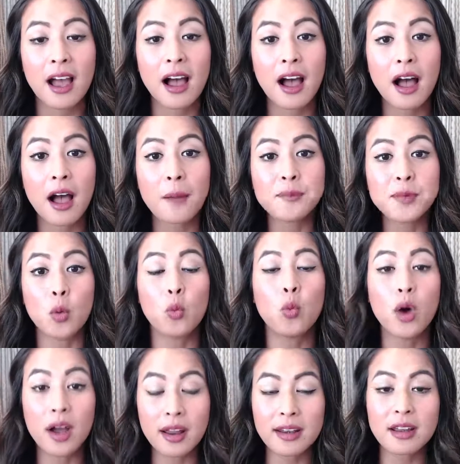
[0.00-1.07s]

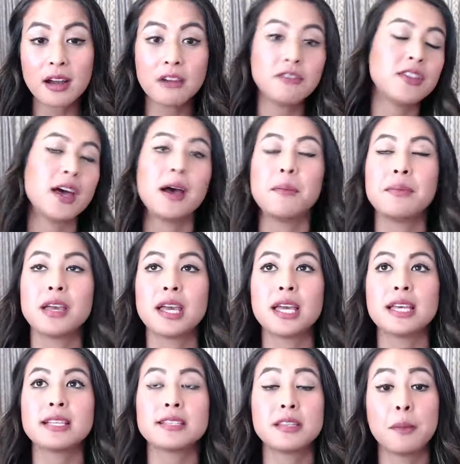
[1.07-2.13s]
One of them
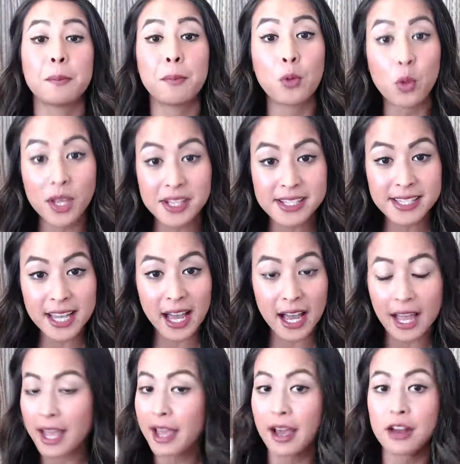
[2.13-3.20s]
is the Points
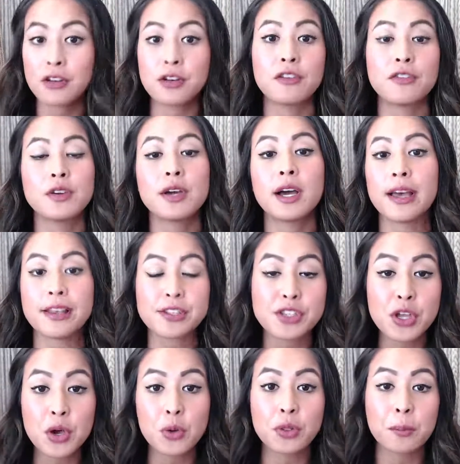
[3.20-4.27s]
Guy. I don't know if you guys
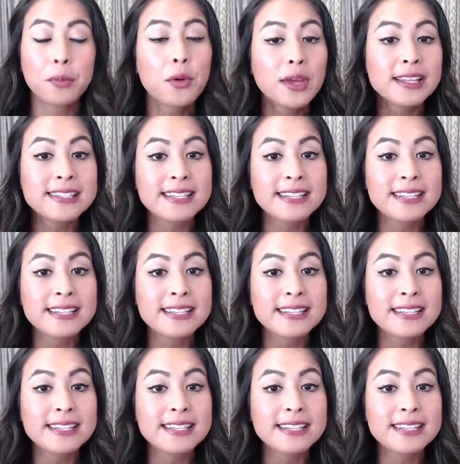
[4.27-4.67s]
know the Points